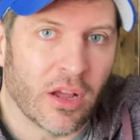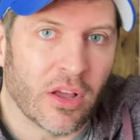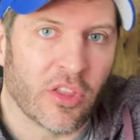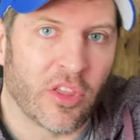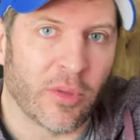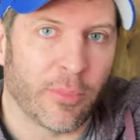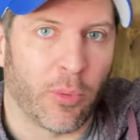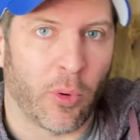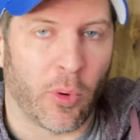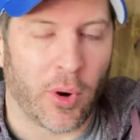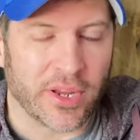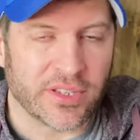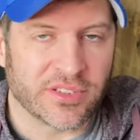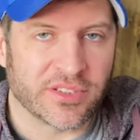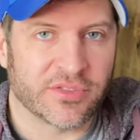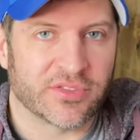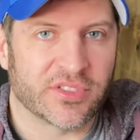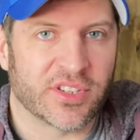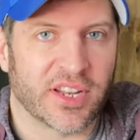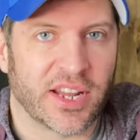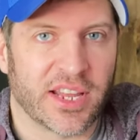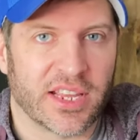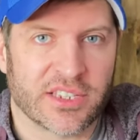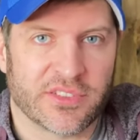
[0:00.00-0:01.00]
The point of
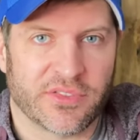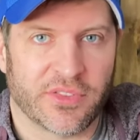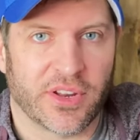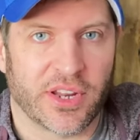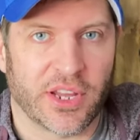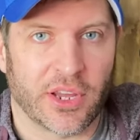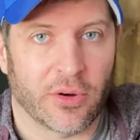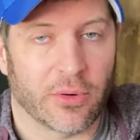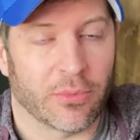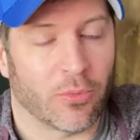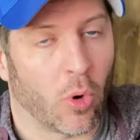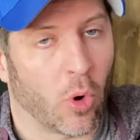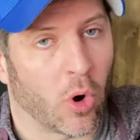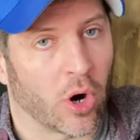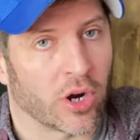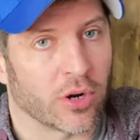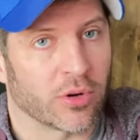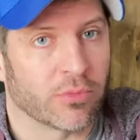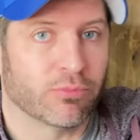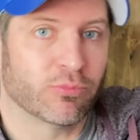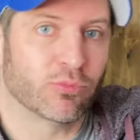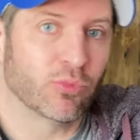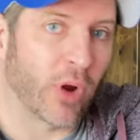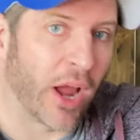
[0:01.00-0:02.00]
today's video,
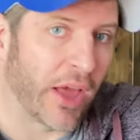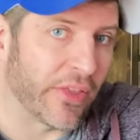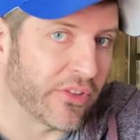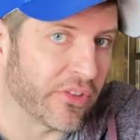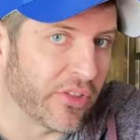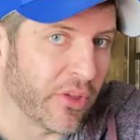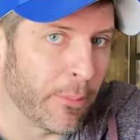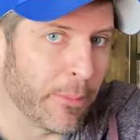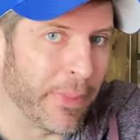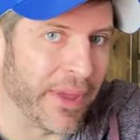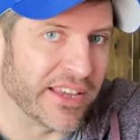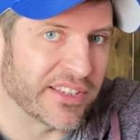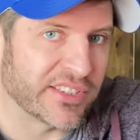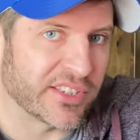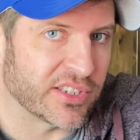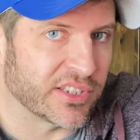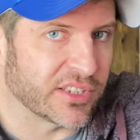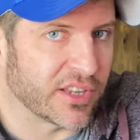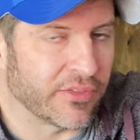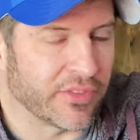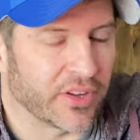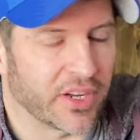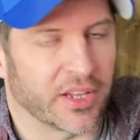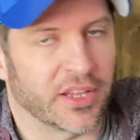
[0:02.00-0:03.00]
or rather the
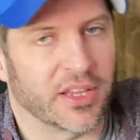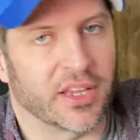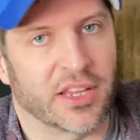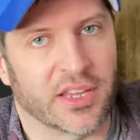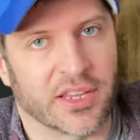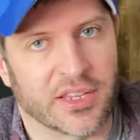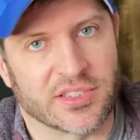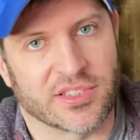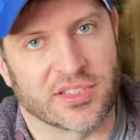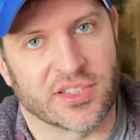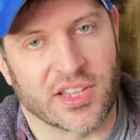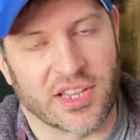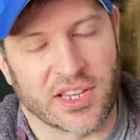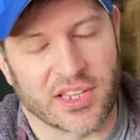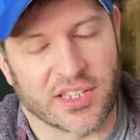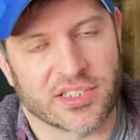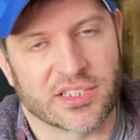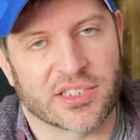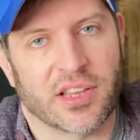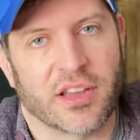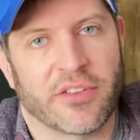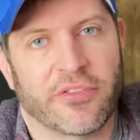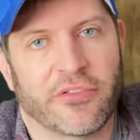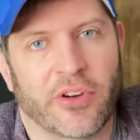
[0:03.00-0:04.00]
basis of it, is
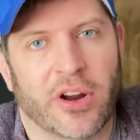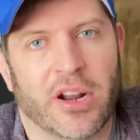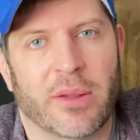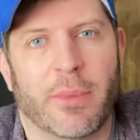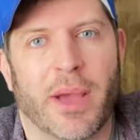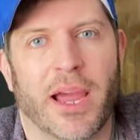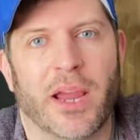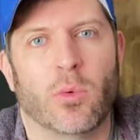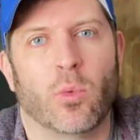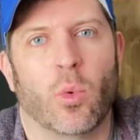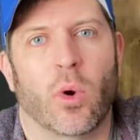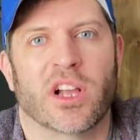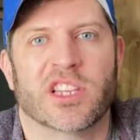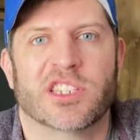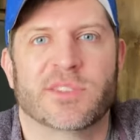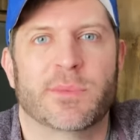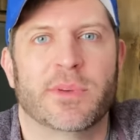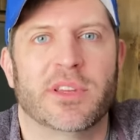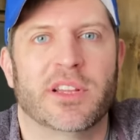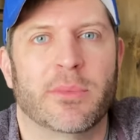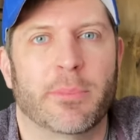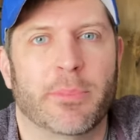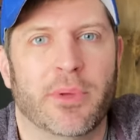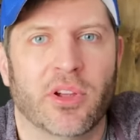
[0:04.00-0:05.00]
this. A friend of mine wants
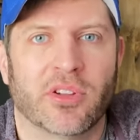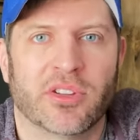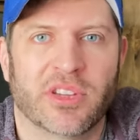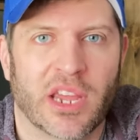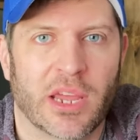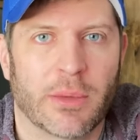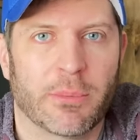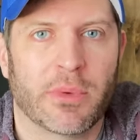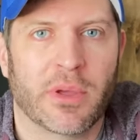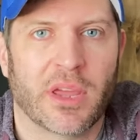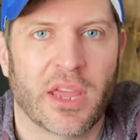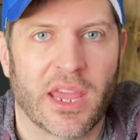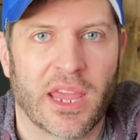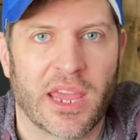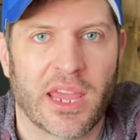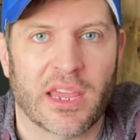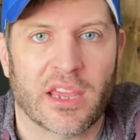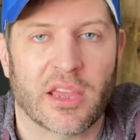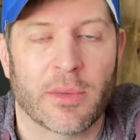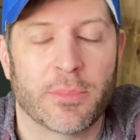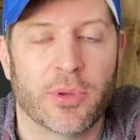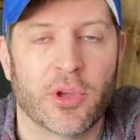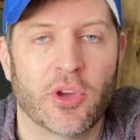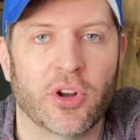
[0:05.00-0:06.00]
me to build him a
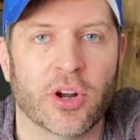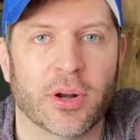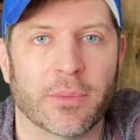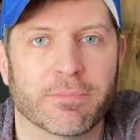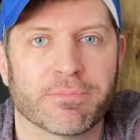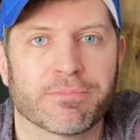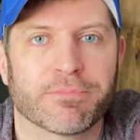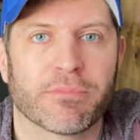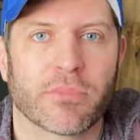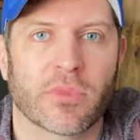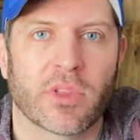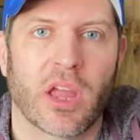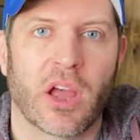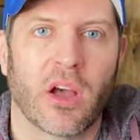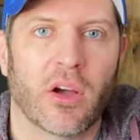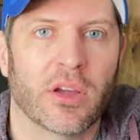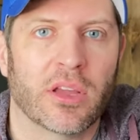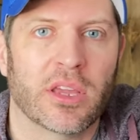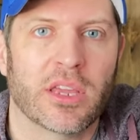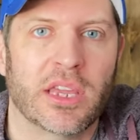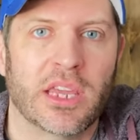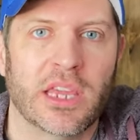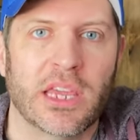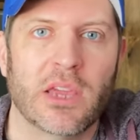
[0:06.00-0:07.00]
computer. Now,
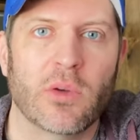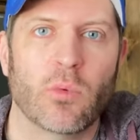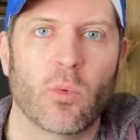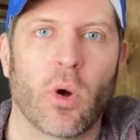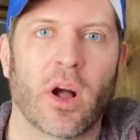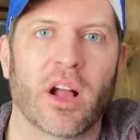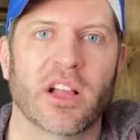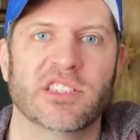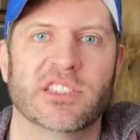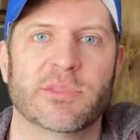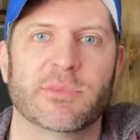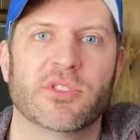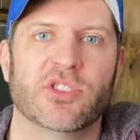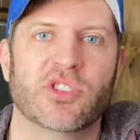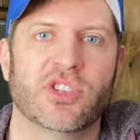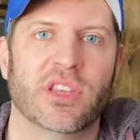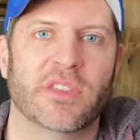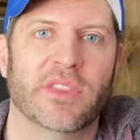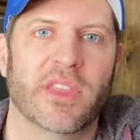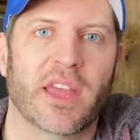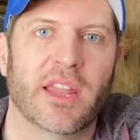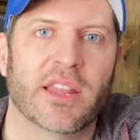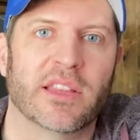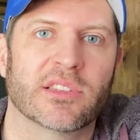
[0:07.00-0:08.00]
he wants a
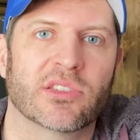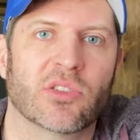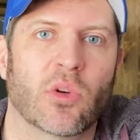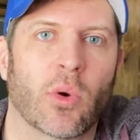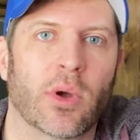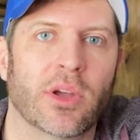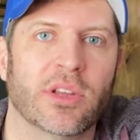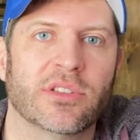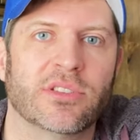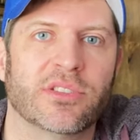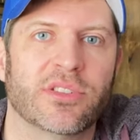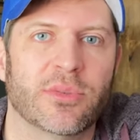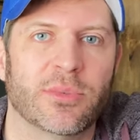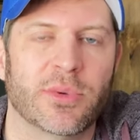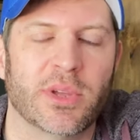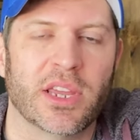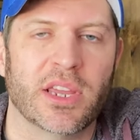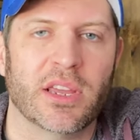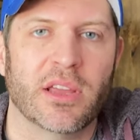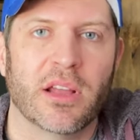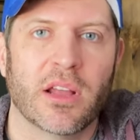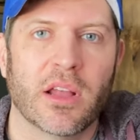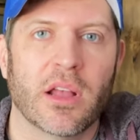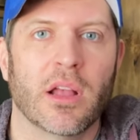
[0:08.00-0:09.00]
machine that is going to
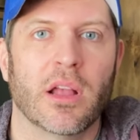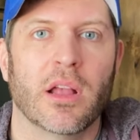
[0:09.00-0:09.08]
be